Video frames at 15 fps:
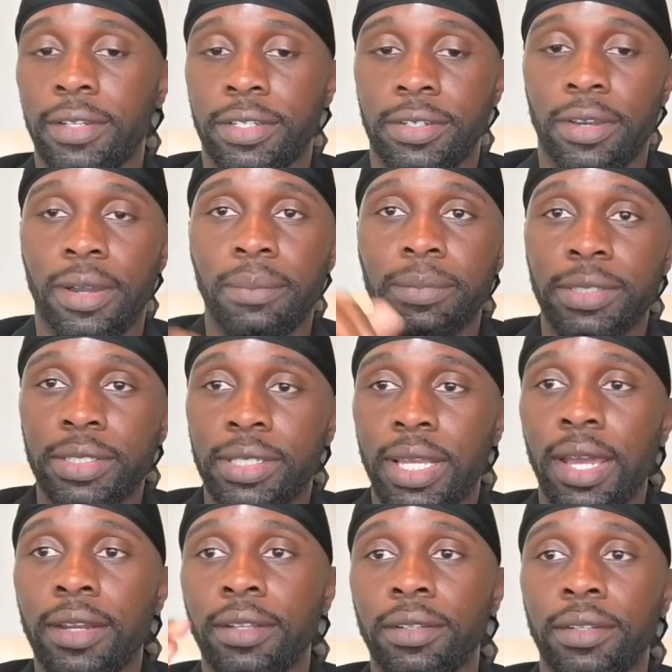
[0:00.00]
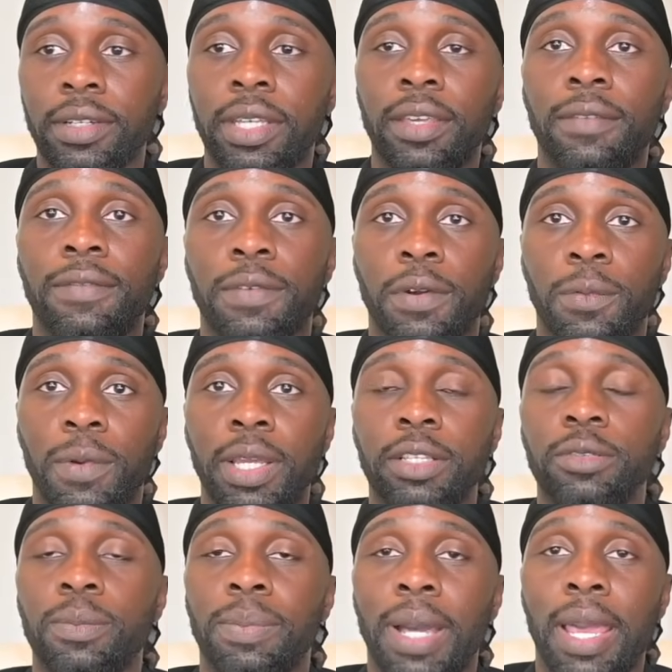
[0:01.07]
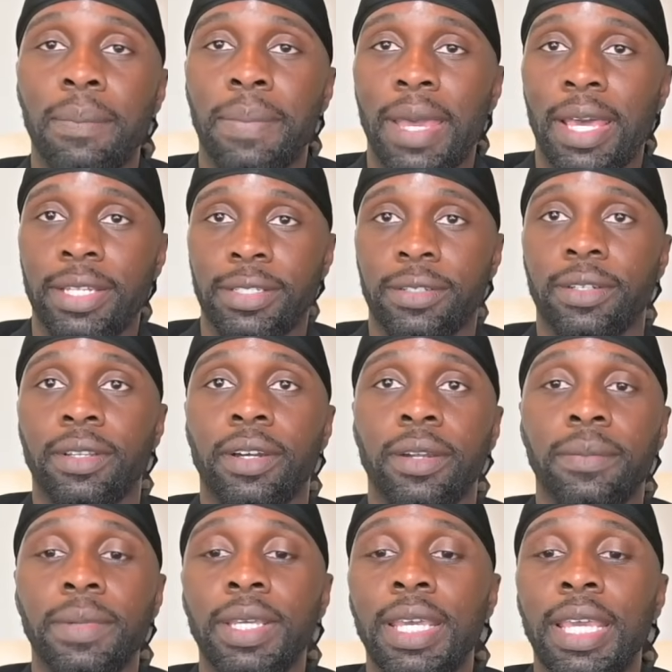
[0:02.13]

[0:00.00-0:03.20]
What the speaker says: So I'm just kind of looking for a way to bypass the alarm.